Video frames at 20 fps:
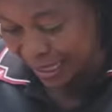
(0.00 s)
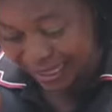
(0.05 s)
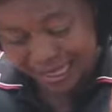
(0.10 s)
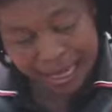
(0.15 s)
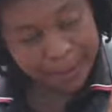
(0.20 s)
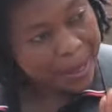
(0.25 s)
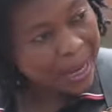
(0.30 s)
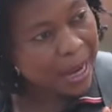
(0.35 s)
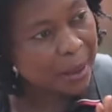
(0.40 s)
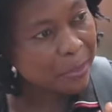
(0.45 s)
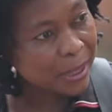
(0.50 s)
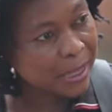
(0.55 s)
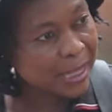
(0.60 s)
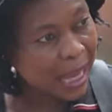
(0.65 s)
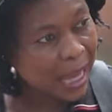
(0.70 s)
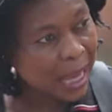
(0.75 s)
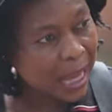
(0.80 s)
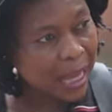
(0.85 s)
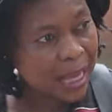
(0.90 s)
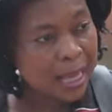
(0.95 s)
this time around
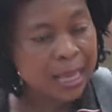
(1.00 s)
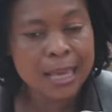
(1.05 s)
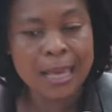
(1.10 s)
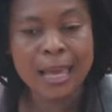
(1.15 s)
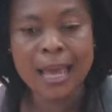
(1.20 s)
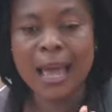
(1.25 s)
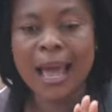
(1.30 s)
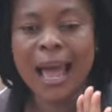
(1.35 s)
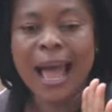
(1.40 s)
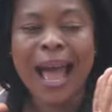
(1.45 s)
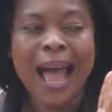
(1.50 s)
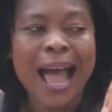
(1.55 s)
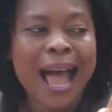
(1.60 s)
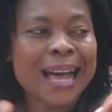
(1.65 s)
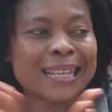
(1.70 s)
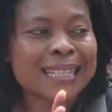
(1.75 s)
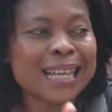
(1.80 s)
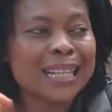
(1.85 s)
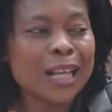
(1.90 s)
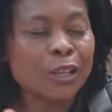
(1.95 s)
beside, eh?
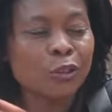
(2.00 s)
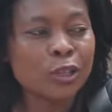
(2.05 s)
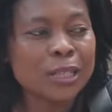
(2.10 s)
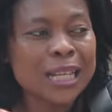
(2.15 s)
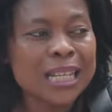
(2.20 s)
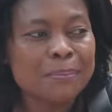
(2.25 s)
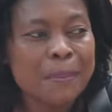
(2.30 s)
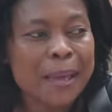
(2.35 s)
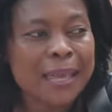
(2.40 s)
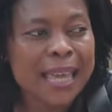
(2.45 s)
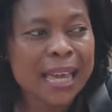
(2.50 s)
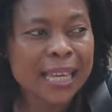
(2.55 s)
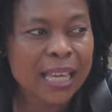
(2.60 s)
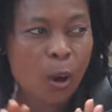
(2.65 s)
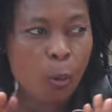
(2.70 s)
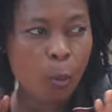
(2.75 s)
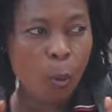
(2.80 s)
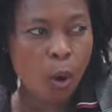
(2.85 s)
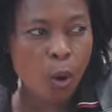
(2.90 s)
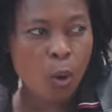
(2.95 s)
As I go do this, my
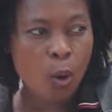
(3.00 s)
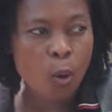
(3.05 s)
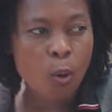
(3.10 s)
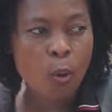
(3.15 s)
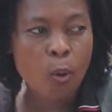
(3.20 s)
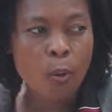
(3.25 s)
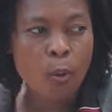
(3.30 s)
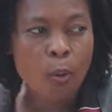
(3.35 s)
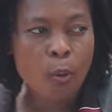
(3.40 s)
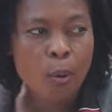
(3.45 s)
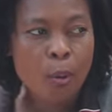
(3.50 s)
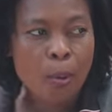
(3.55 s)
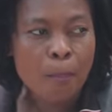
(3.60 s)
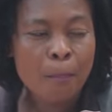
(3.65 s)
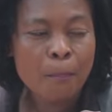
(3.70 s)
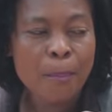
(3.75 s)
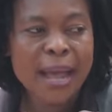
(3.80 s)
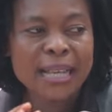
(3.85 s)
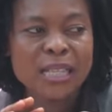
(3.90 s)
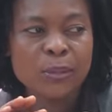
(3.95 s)
take a walk.
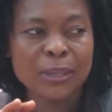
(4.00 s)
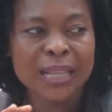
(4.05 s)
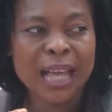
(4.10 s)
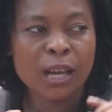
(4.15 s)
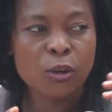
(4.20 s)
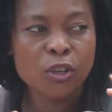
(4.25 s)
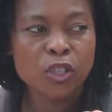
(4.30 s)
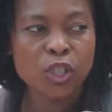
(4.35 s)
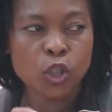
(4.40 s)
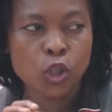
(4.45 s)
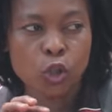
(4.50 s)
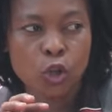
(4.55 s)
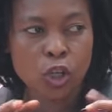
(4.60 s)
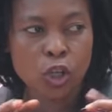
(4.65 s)
My children go see